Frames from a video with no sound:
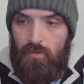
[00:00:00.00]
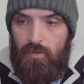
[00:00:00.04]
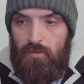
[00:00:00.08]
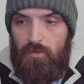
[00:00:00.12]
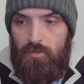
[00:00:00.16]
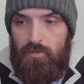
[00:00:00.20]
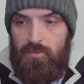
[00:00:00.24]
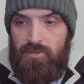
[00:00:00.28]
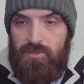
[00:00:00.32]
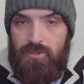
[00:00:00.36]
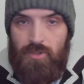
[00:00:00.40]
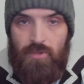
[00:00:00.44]

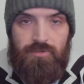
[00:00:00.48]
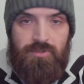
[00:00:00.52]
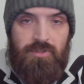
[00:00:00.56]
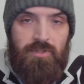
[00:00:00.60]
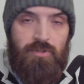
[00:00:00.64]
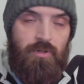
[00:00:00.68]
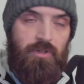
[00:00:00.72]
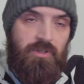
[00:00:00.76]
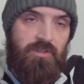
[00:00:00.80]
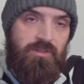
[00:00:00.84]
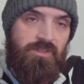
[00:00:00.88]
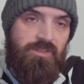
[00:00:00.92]
so as
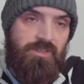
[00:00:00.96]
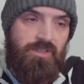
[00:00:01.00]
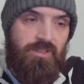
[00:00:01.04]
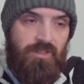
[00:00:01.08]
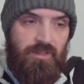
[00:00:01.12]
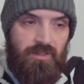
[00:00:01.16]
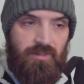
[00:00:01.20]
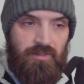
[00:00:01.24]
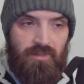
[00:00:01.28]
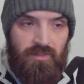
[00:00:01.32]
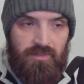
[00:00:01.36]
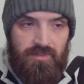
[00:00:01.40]
you can
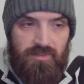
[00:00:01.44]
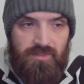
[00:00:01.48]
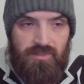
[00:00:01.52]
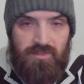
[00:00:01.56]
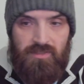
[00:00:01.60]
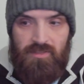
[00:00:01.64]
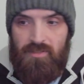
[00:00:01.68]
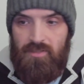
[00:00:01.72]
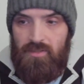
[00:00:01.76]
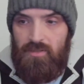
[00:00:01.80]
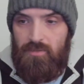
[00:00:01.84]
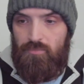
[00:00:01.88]
see, this is
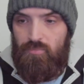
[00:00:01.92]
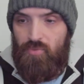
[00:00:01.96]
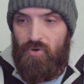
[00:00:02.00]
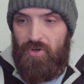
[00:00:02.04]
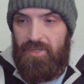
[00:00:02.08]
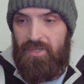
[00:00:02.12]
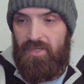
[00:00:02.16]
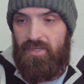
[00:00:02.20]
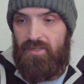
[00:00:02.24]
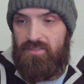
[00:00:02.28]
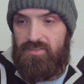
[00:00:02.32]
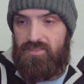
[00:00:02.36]
uh,
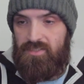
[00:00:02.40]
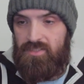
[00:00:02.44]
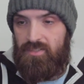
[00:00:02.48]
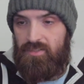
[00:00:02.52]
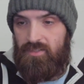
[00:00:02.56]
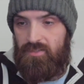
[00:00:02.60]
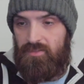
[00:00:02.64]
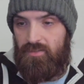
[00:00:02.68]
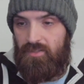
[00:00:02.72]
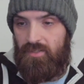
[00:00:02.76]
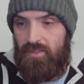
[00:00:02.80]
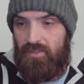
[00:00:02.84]
pretty
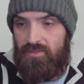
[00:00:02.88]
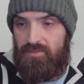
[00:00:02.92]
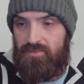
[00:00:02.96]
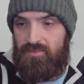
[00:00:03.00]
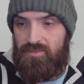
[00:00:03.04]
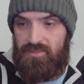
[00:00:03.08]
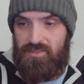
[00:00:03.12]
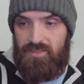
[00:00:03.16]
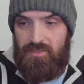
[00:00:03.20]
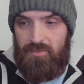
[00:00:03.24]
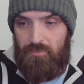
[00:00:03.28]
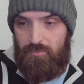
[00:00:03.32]
easy and
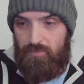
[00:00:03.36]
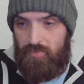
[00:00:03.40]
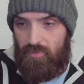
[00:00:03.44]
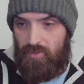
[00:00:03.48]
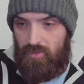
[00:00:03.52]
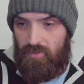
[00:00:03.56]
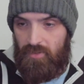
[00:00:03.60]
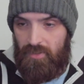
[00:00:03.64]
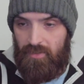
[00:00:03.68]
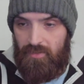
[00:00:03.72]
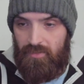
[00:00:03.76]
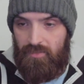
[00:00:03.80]

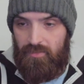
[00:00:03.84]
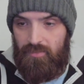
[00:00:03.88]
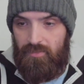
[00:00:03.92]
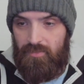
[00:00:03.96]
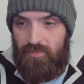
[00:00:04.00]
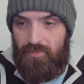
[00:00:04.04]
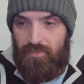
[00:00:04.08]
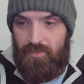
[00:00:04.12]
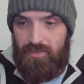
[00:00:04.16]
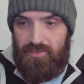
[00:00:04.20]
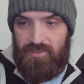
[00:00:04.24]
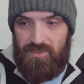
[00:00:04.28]
simple,
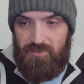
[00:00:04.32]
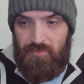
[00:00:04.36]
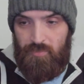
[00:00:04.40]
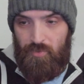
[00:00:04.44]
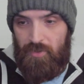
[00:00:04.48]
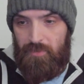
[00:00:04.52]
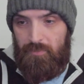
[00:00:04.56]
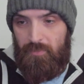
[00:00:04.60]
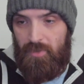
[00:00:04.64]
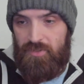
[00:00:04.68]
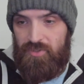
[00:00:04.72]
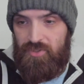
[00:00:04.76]
and this is
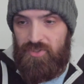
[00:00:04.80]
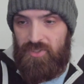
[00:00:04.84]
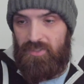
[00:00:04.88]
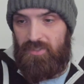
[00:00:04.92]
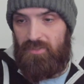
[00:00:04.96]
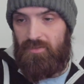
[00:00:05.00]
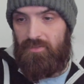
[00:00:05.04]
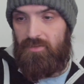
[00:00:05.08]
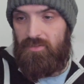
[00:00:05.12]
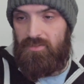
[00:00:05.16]
pretty much it. This